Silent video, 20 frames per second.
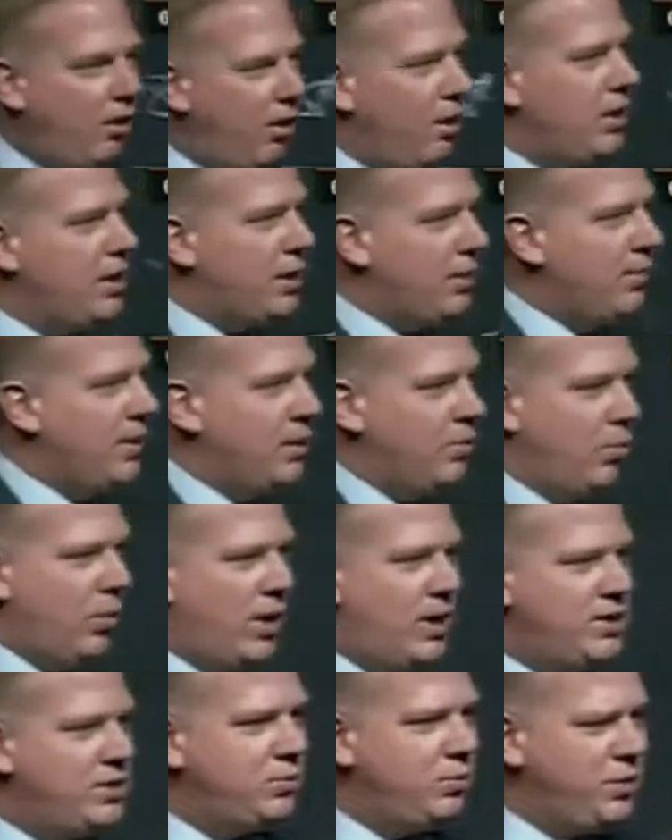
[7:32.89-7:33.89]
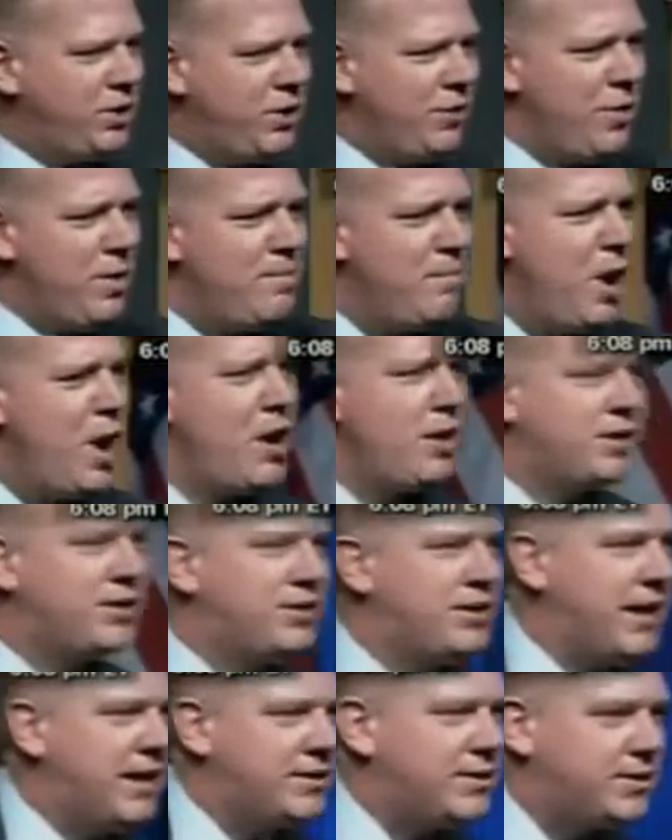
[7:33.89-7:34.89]
argument was, well, you're a
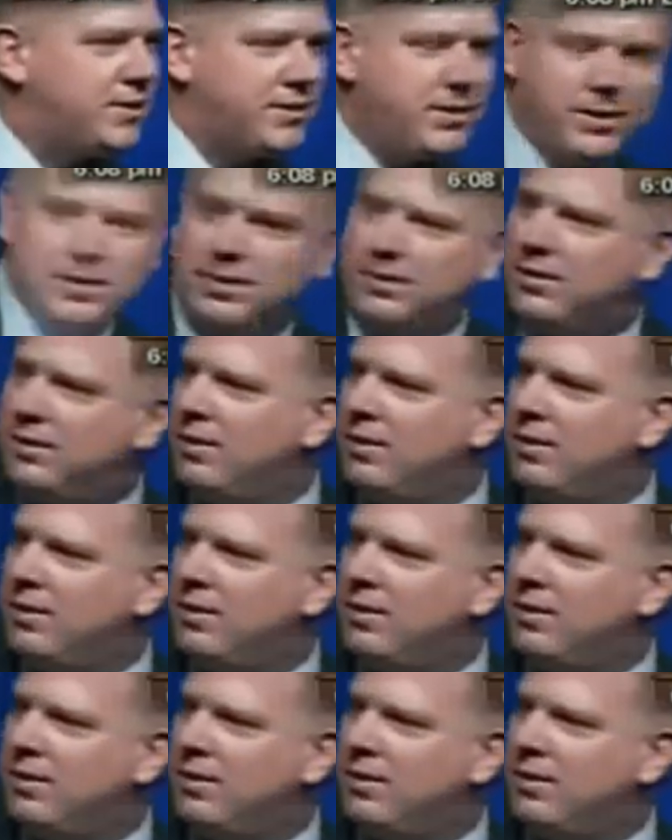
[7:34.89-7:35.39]
Marxist.